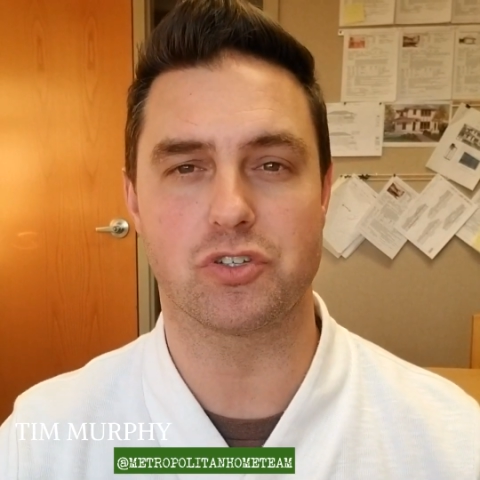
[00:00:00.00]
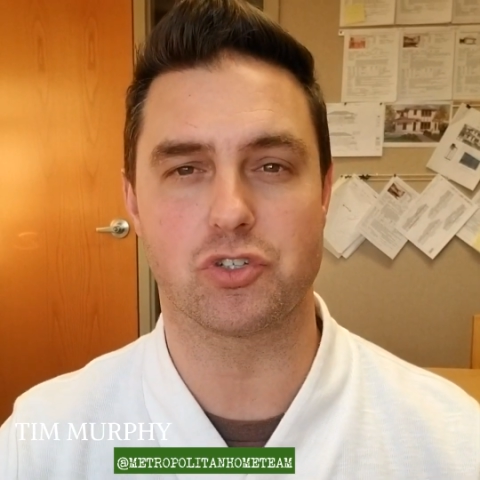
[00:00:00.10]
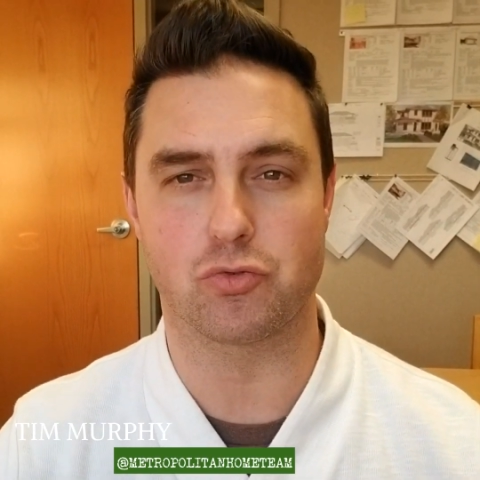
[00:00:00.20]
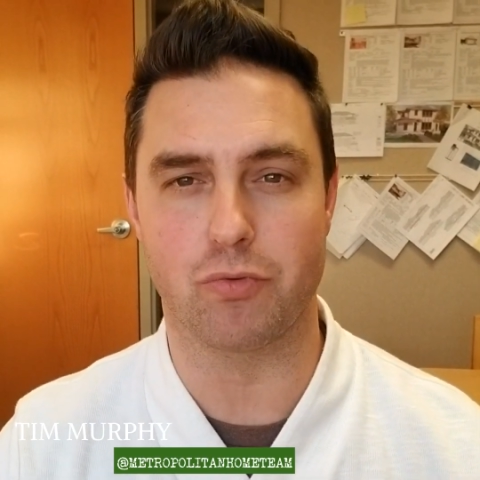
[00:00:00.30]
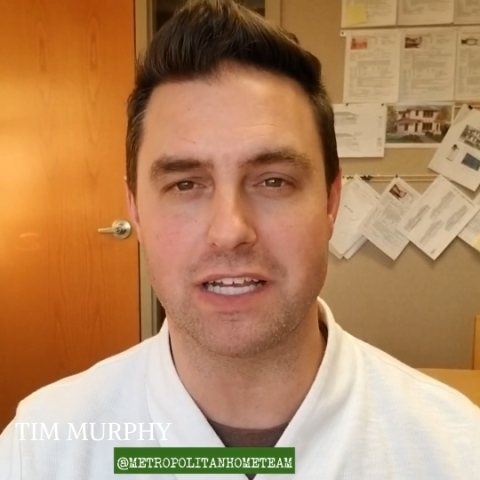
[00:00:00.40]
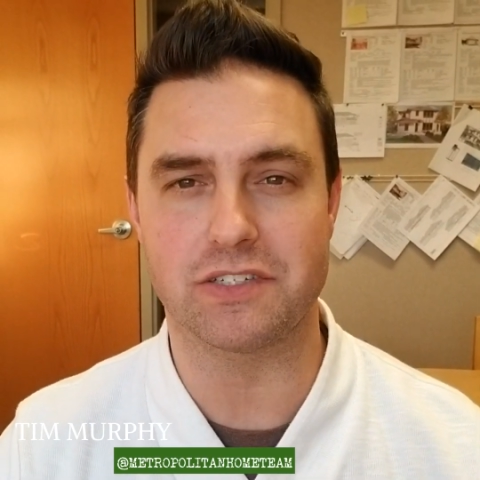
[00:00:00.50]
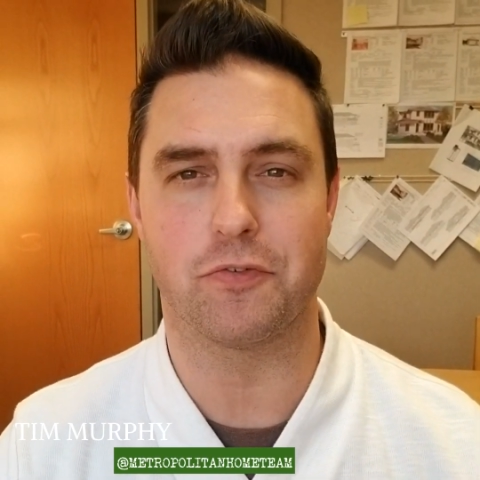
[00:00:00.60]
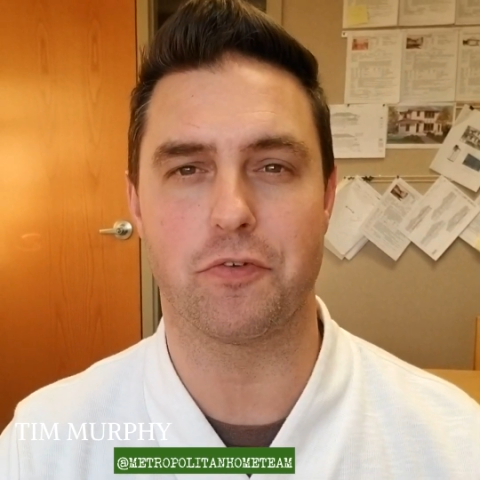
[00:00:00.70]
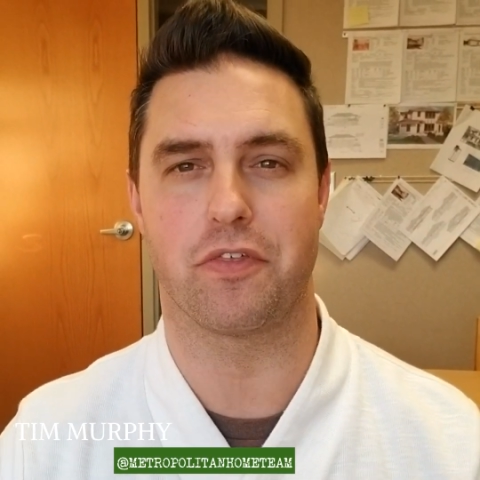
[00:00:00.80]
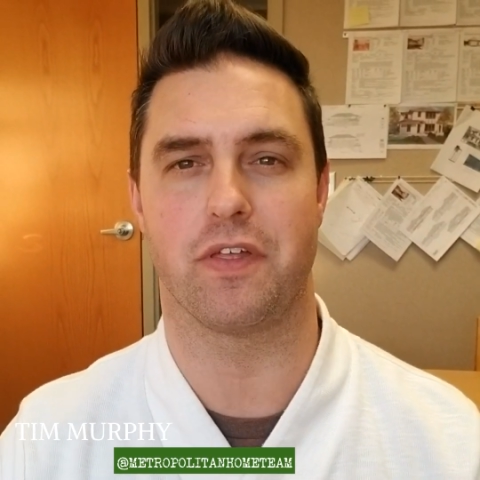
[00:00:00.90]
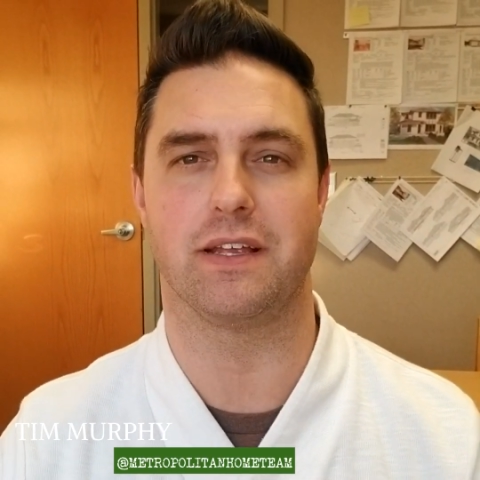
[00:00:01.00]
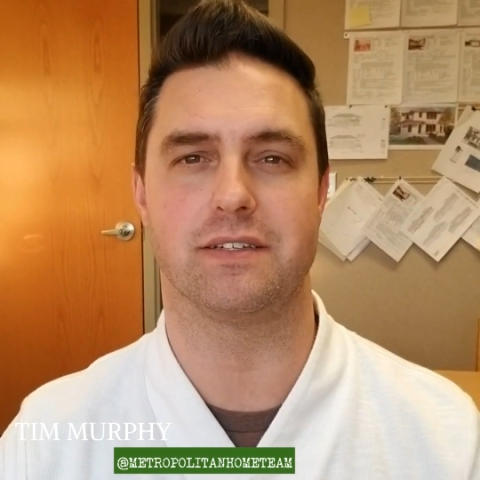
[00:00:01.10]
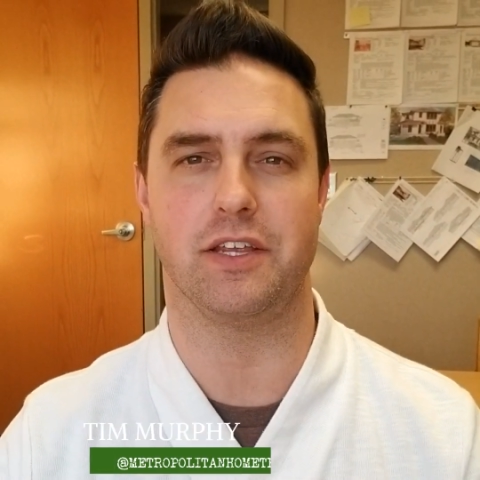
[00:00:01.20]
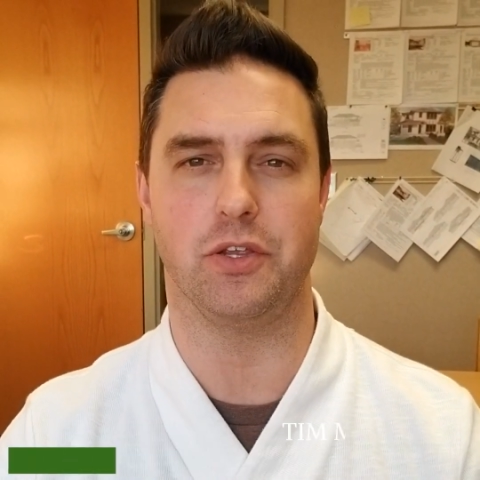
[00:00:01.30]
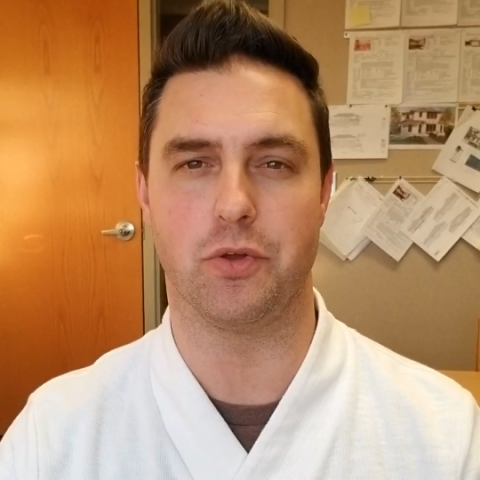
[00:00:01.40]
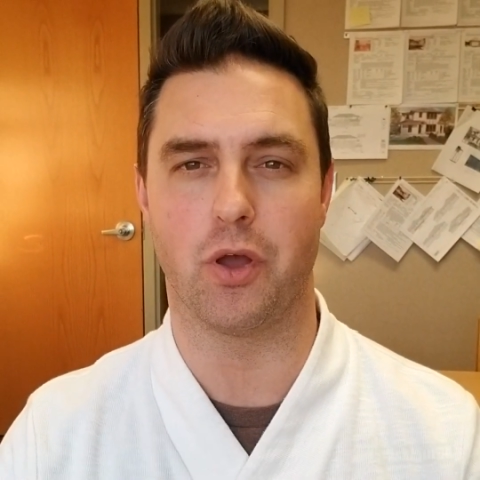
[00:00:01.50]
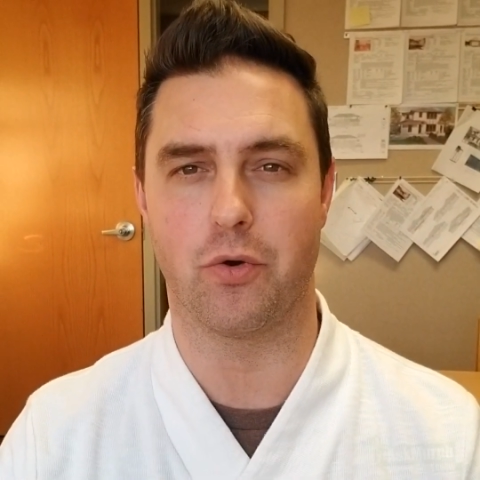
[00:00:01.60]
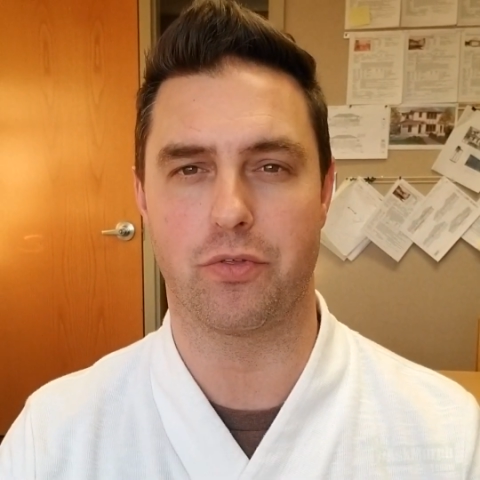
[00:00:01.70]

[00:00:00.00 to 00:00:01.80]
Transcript: stressful things that you go